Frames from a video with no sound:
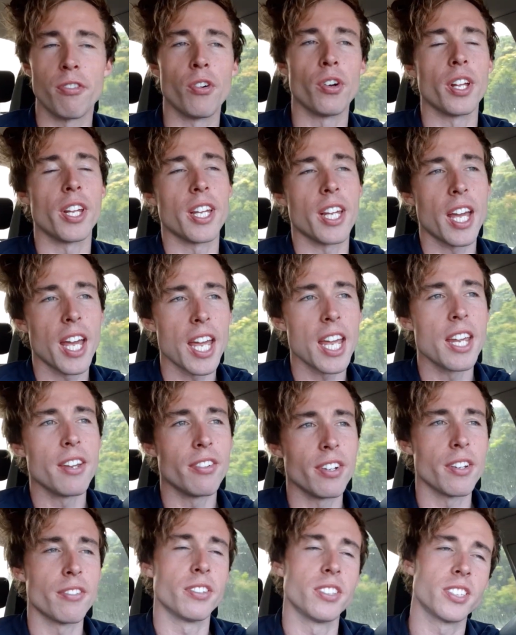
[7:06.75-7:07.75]
footy,
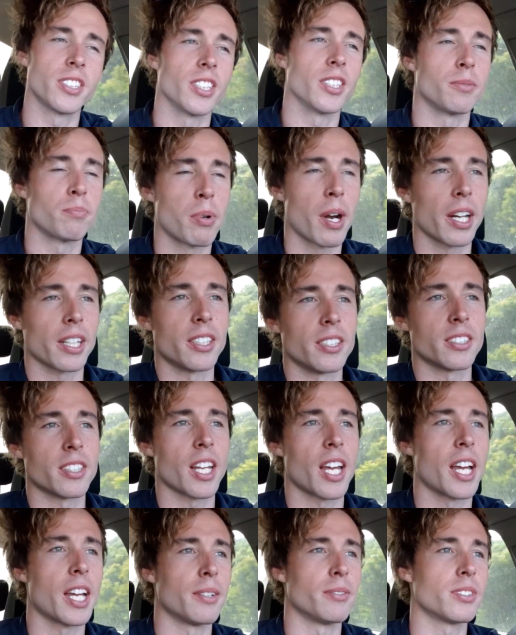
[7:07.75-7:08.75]
even if it's just practice
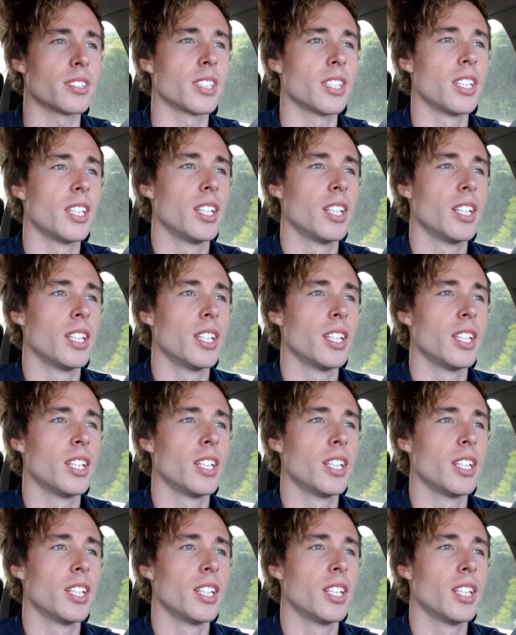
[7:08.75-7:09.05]
games.